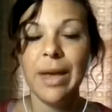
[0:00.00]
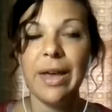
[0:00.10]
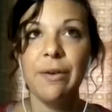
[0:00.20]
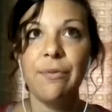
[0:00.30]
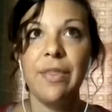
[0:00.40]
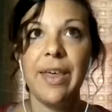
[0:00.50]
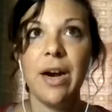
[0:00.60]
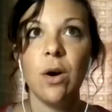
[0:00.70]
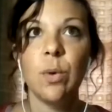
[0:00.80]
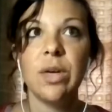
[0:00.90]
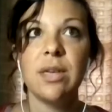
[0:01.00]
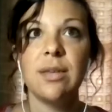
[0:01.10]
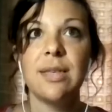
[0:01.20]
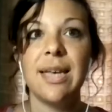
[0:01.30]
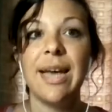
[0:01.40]
if there
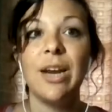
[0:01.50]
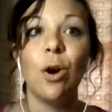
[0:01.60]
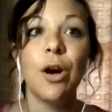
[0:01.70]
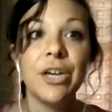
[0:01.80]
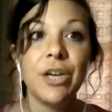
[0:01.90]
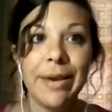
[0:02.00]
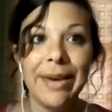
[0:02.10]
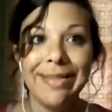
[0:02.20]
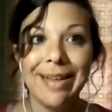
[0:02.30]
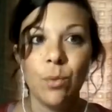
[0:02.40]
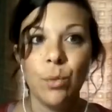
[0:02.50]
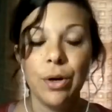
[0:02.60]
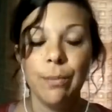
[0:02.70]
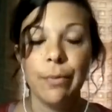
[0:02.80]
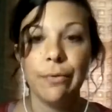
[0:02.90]
was, say, an argument in that
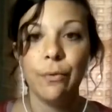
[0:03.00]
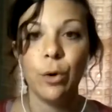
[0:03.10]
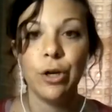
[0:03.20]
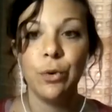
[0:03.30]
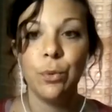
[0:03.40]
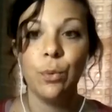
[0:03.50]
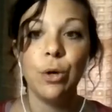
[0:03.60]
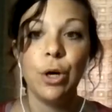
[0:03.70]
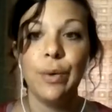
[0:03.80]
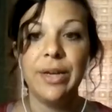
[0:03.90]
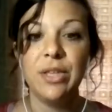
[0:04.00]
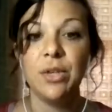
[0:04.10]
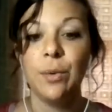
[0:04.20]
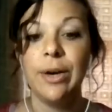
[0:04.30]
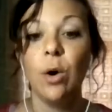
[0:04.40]
room before you go into it,